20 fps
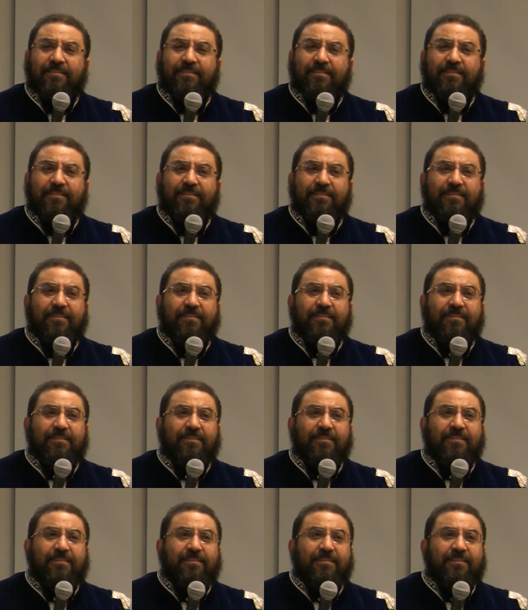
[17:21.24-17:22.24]

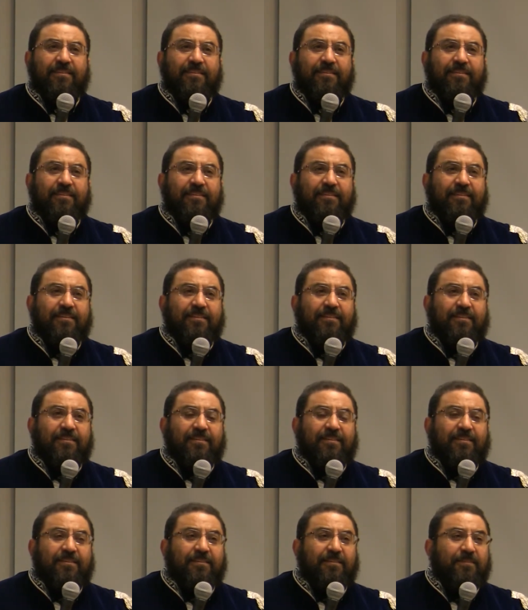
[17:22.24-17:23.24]

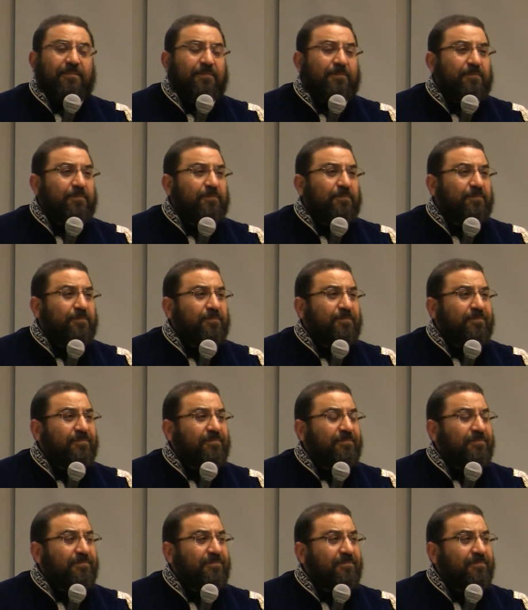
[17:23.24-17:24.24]

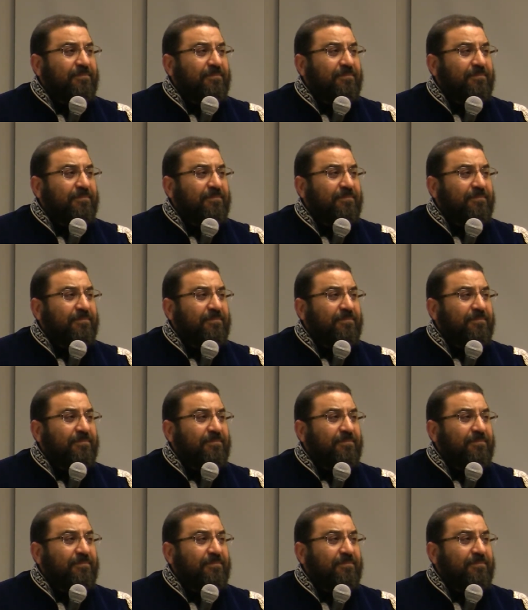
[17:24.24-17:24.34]
[no speech]